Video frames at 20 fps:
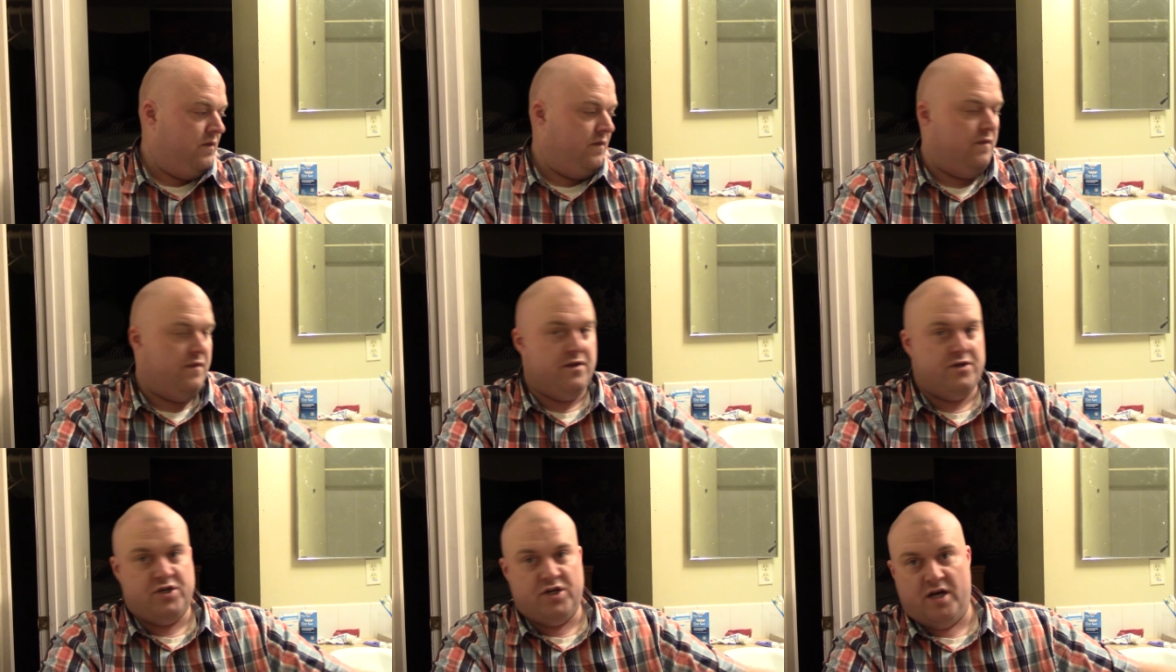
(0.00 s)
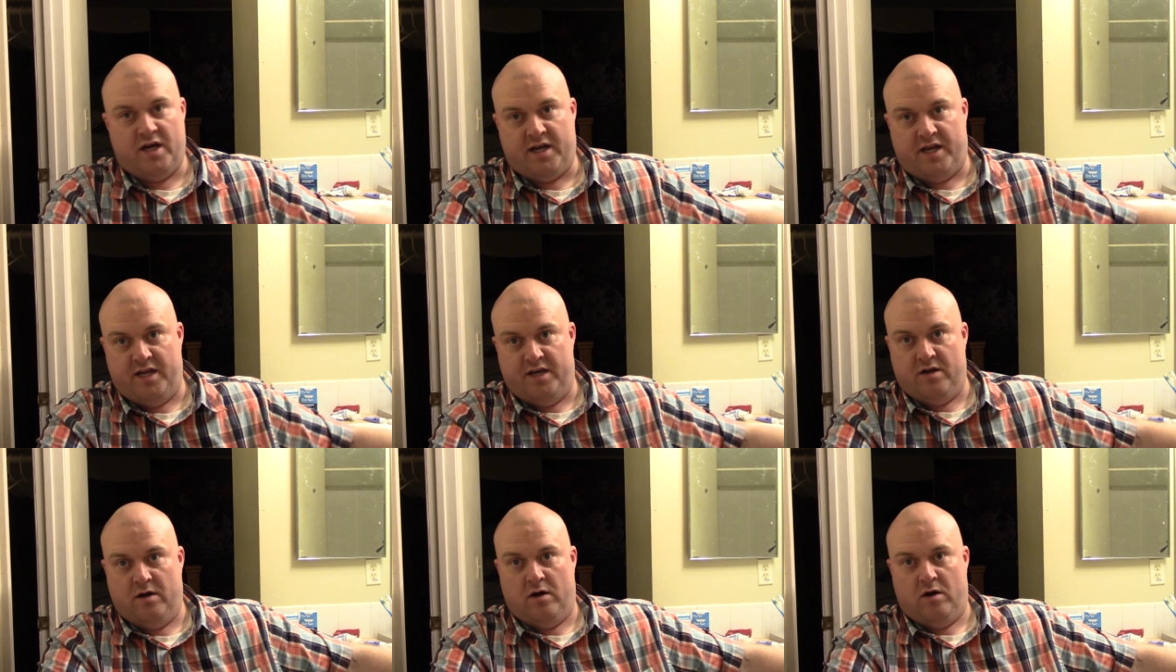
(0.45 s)
the
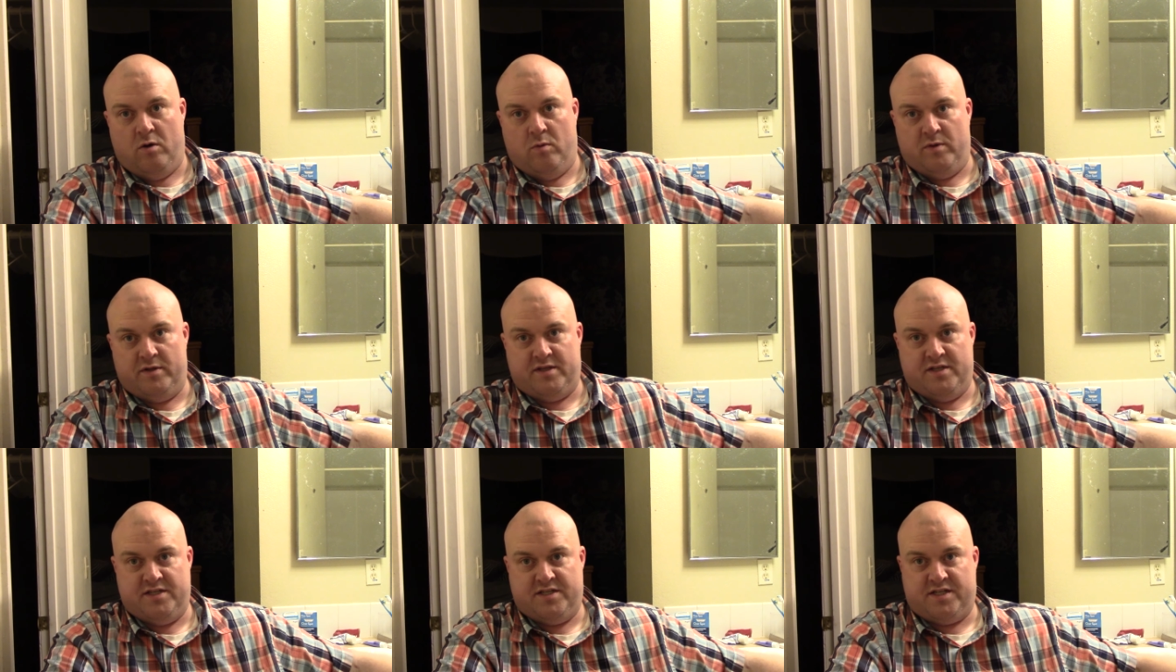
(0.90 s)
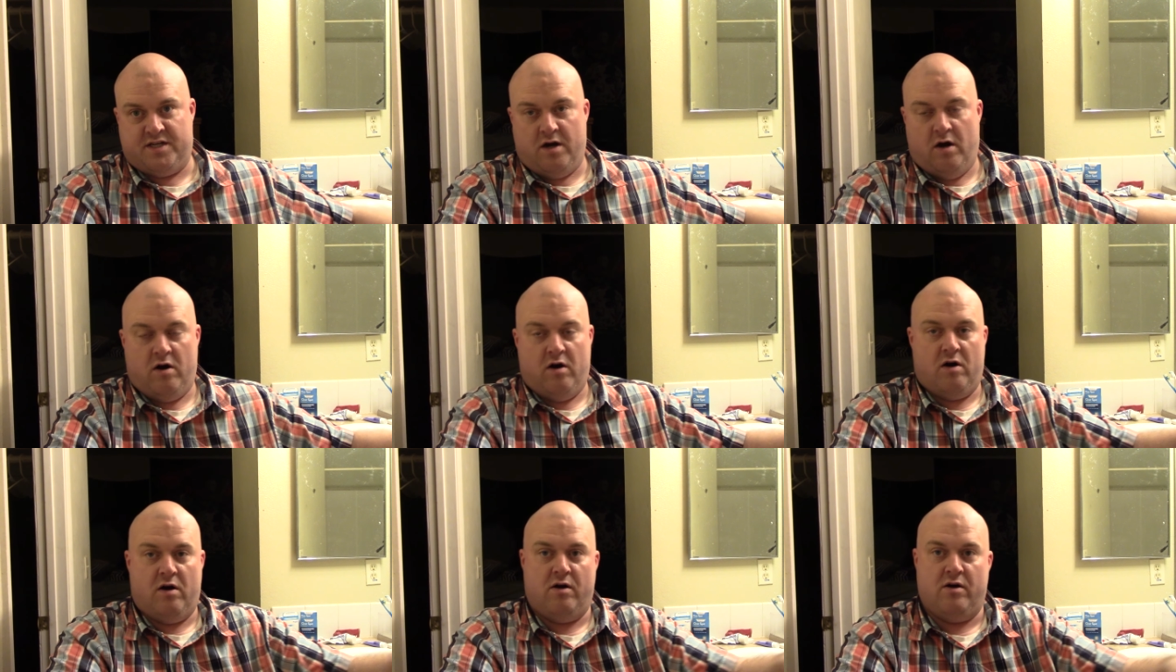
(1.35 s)
Chucky doll with the
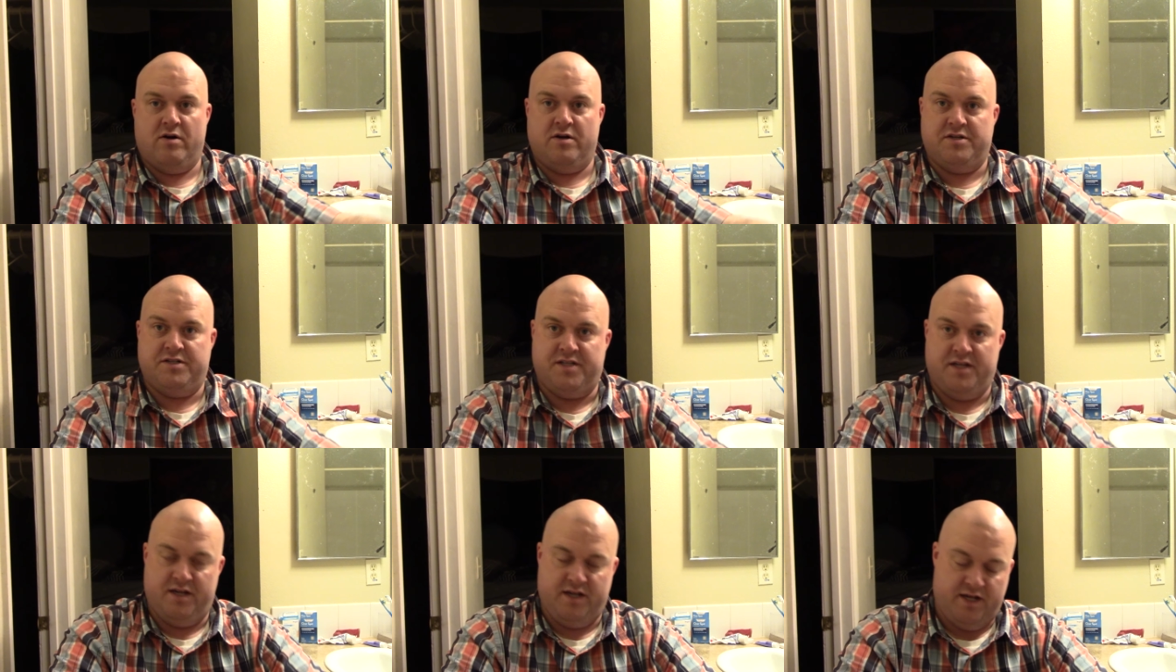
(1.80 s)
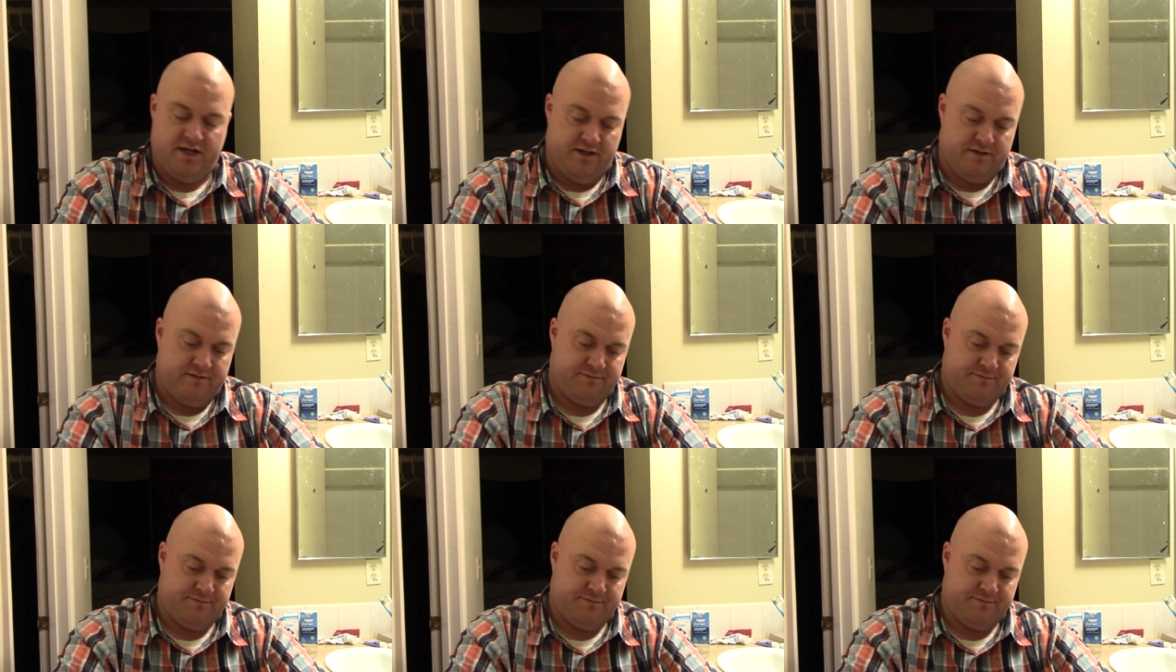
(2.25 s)
scars and the